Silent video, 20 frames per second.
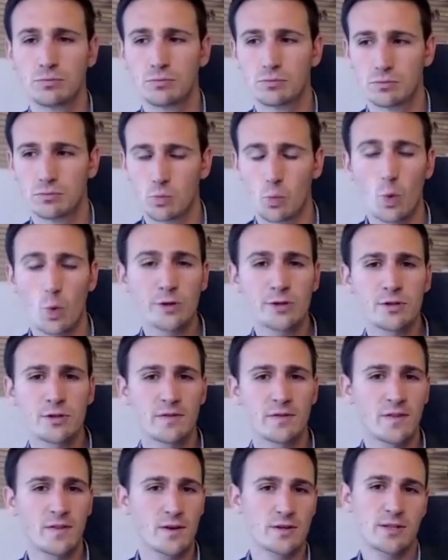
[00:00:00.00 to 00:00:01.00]
What's the
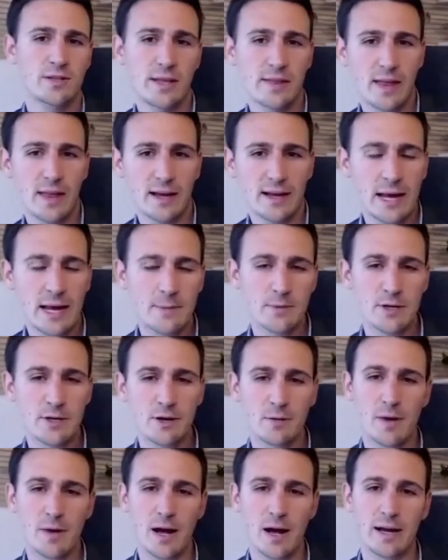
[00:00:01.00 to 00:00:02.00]
first thing that came to
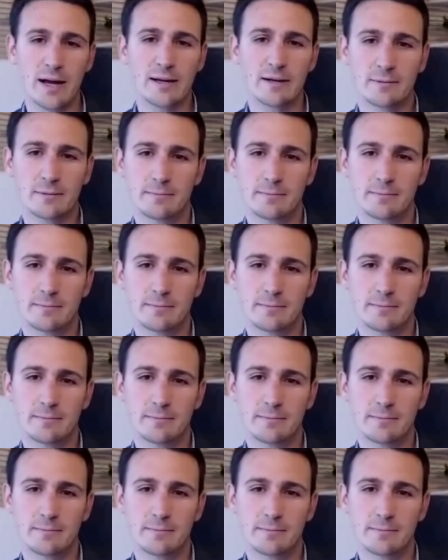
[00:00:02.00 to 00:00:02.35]
your mind?